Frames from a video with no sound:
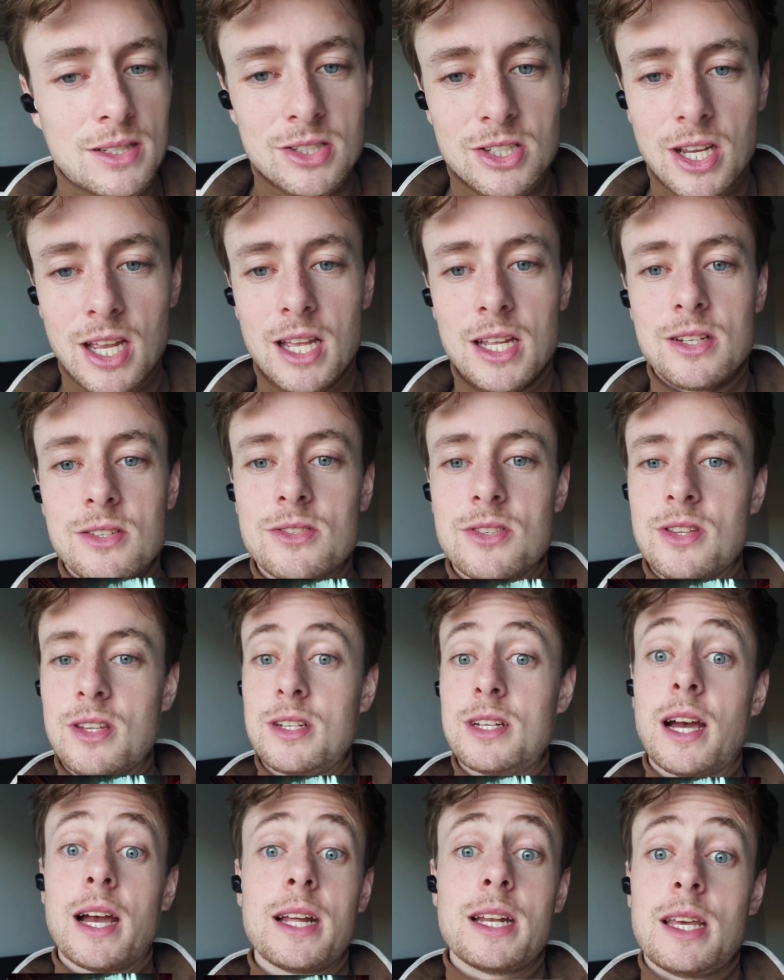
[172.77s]
change the
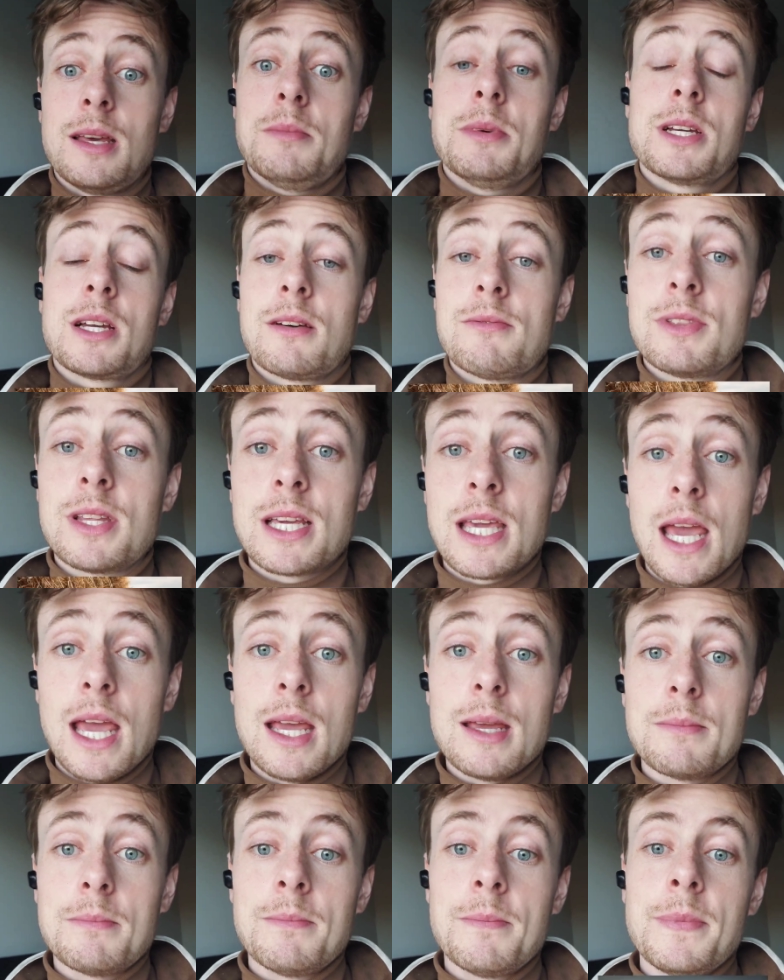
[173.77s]
dynamic of the
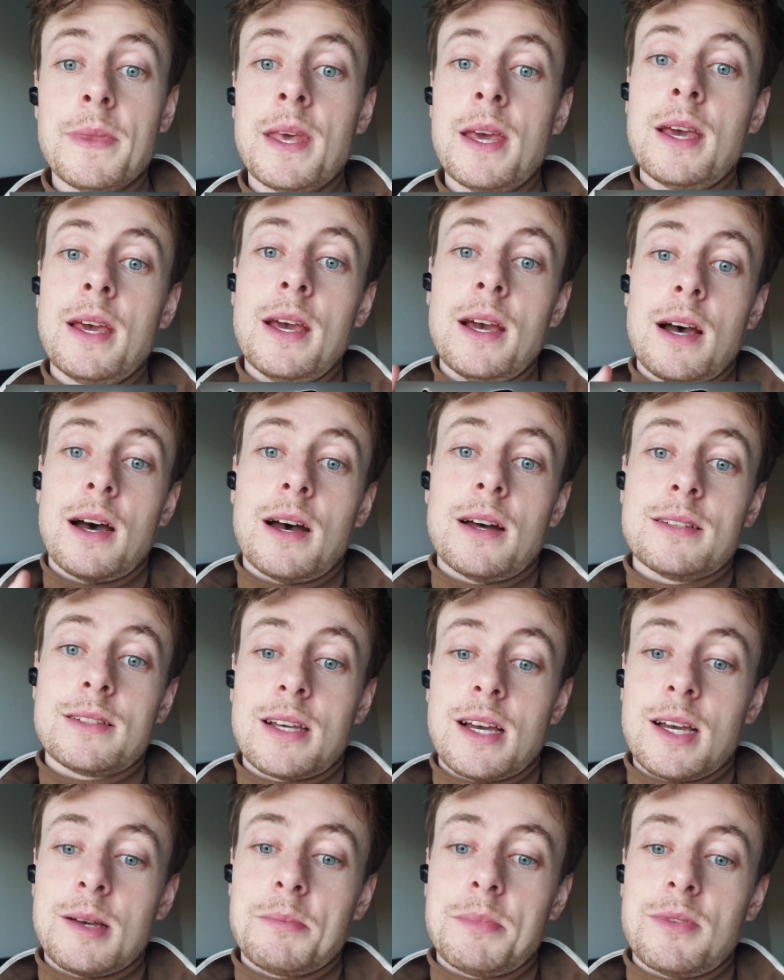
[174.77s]
game. On
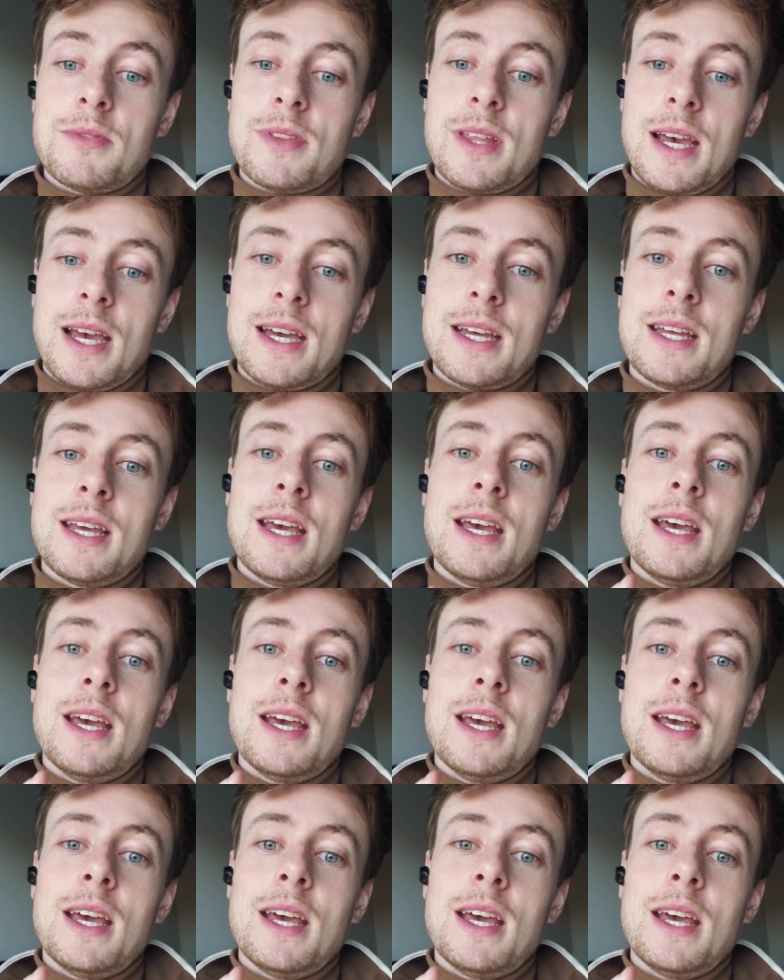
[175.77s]
top of that,